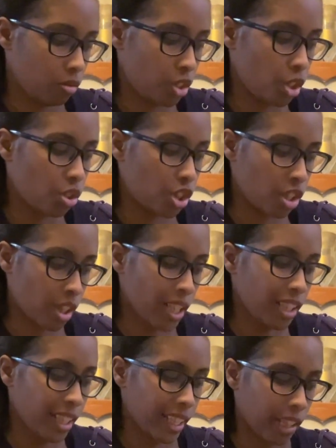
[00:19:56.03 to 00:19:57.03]
to just kind
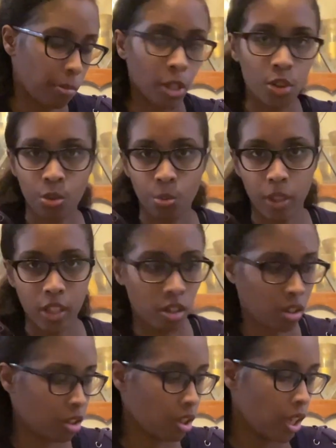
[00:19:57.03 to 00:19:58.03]
of like get me through winter
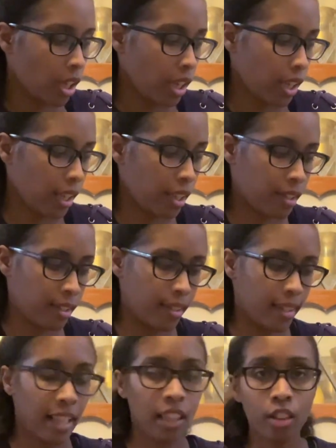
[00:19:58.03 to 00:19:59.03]

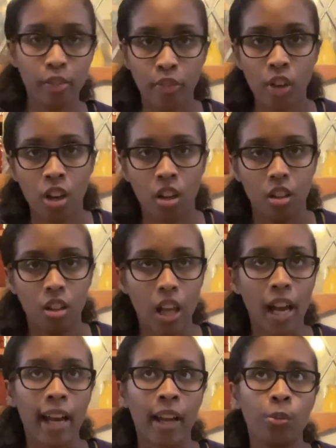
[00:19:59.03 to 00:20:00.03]
is in the fall,
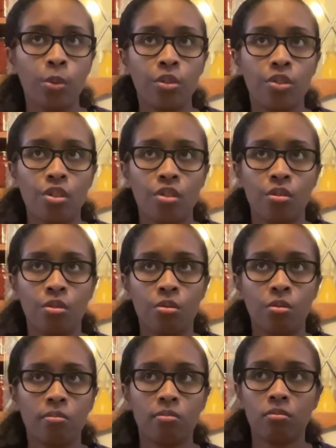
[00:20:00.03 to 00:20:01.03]
I will do
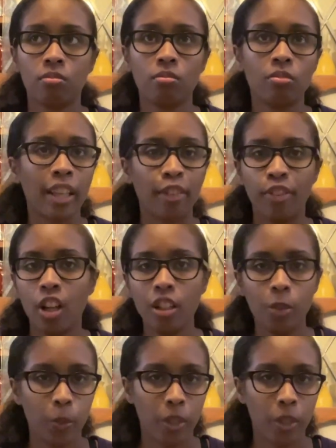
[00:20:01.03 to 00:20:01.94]
like fall and